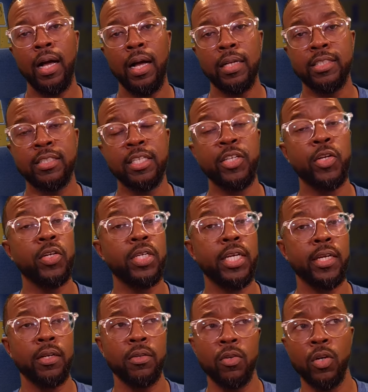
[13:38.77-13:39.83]
senior
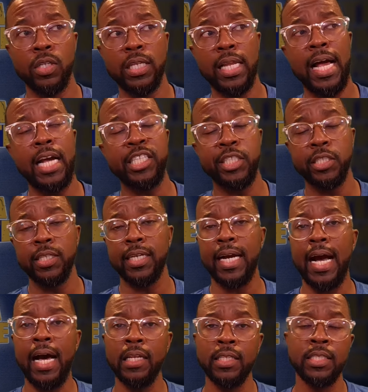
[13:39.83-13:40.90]
year or last year in
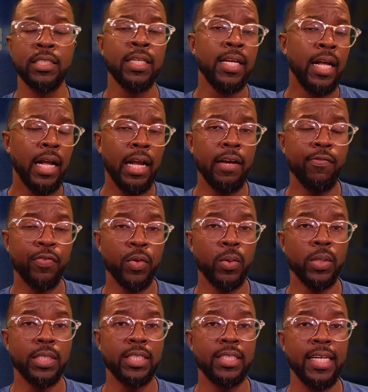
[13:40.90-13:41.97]
college at
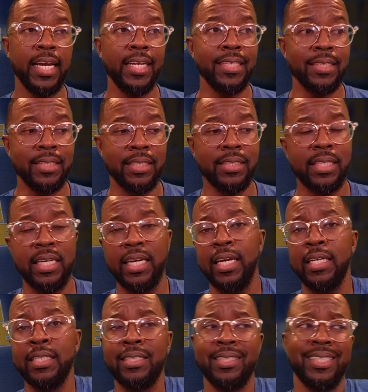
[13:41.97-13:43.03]
Florida State. This
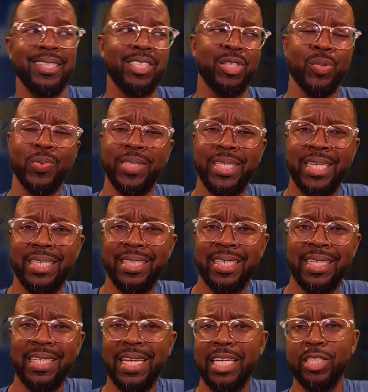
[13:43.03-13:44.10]
kid, 6'3", I think
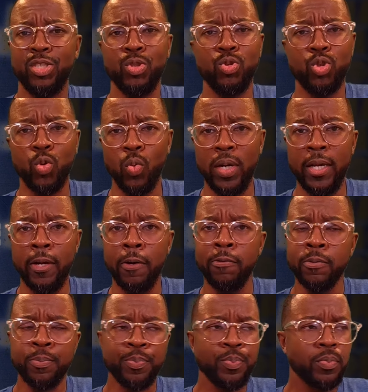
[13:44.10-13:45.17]
he like 212,
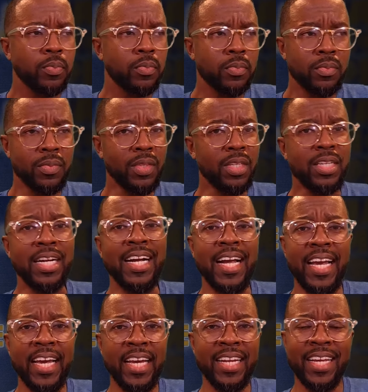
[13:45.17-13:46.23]

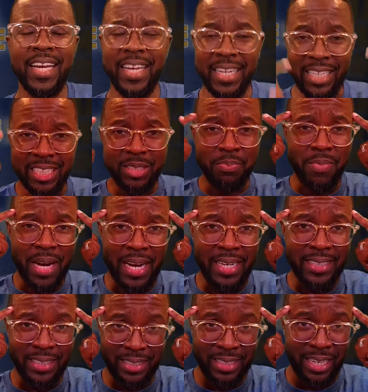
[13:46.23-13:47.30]
and his
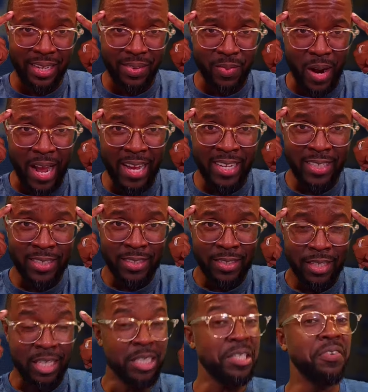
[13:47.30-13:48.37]
mindset, right?
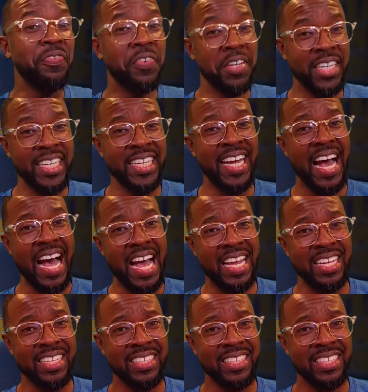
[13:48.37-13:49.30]
He's a funny guy.